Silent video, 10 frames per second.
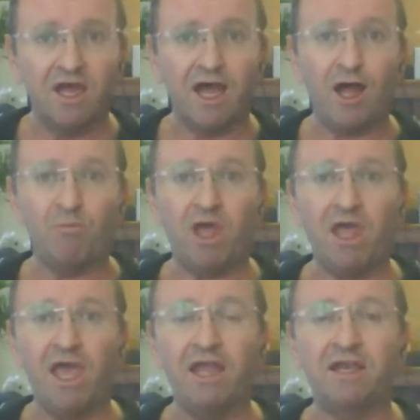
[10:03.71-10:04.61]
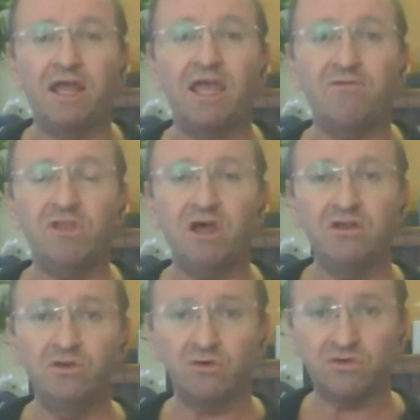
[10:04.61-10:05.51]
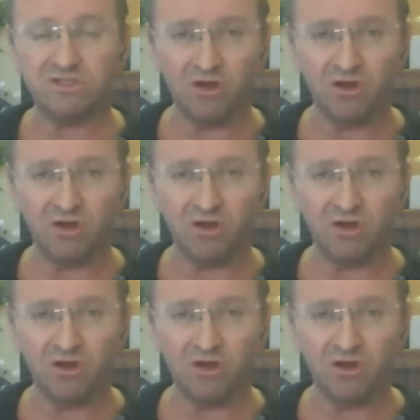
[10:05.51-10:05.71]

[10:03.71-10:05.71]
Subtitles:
And even though you're